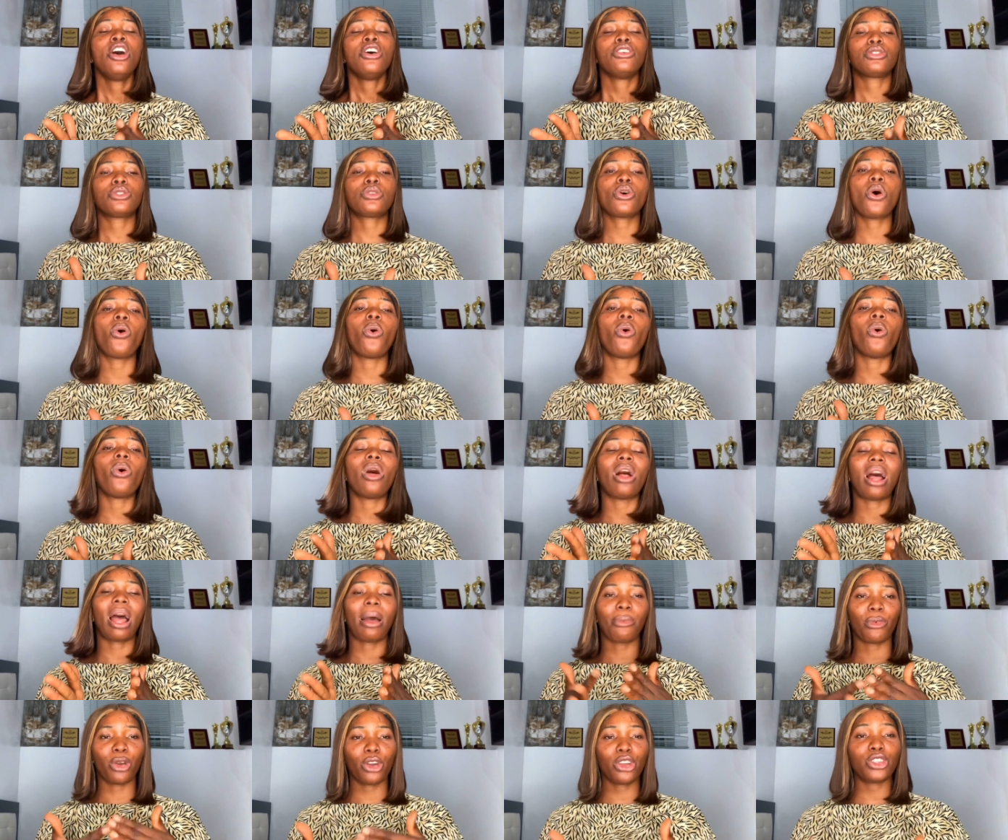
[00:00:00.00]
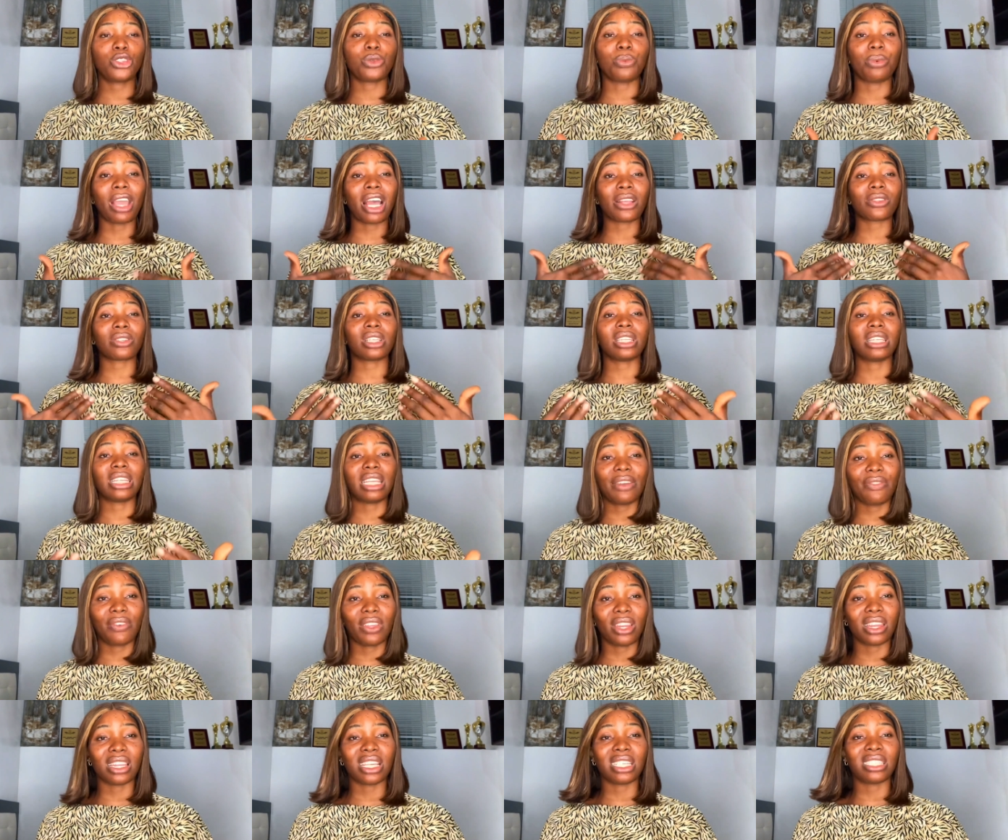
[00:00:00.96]
So I'm going to be actually
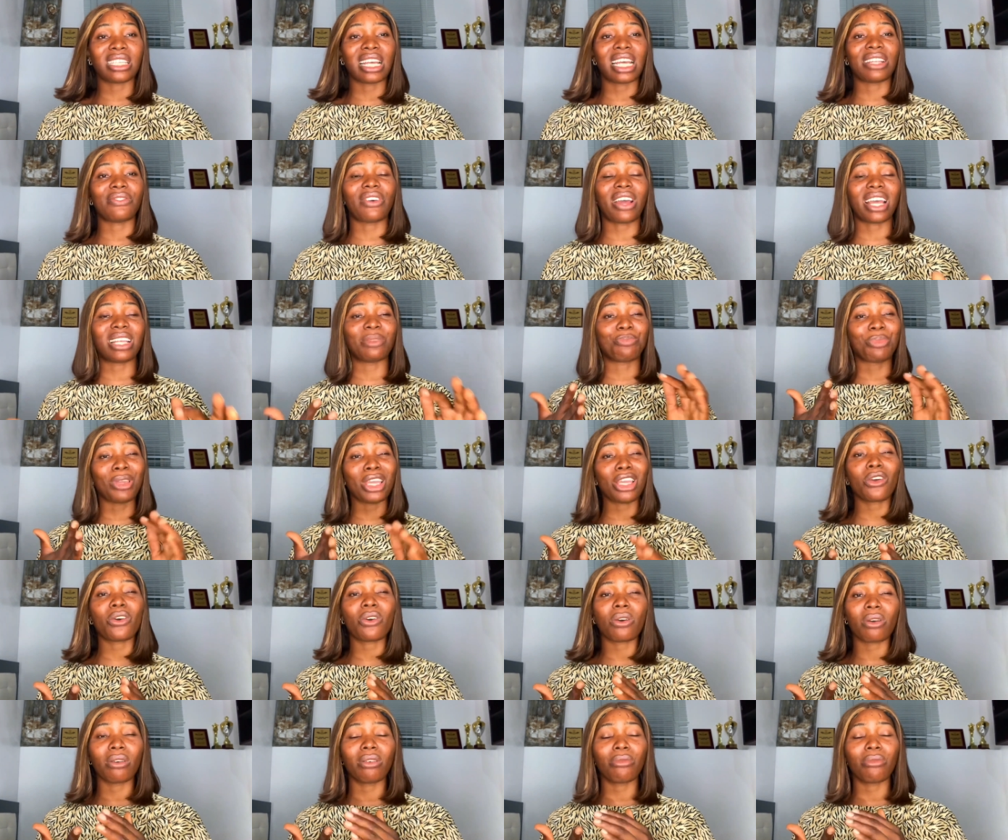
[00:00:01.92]
giving this advice, being